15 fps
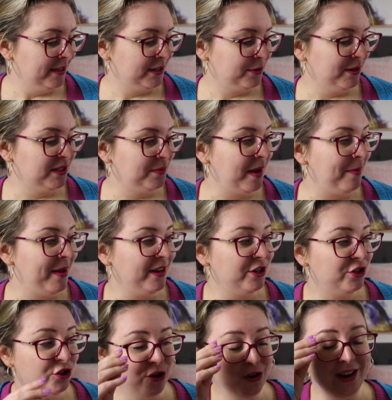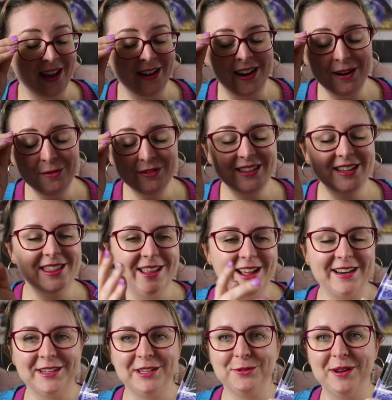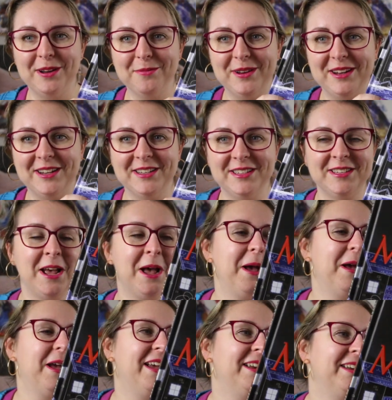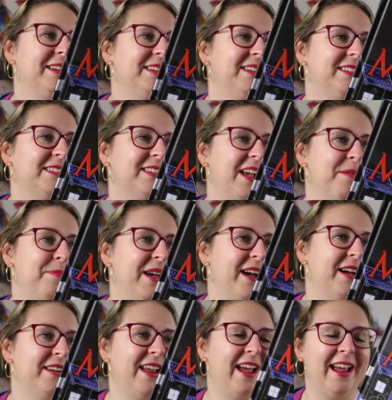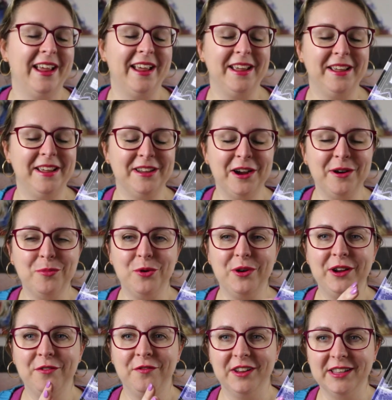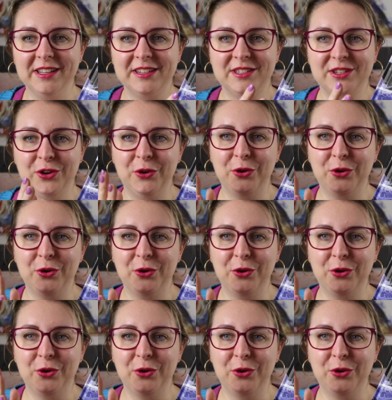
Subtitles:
This one's by Peter Chong, and I really like this one because it is about a young boy, Felix,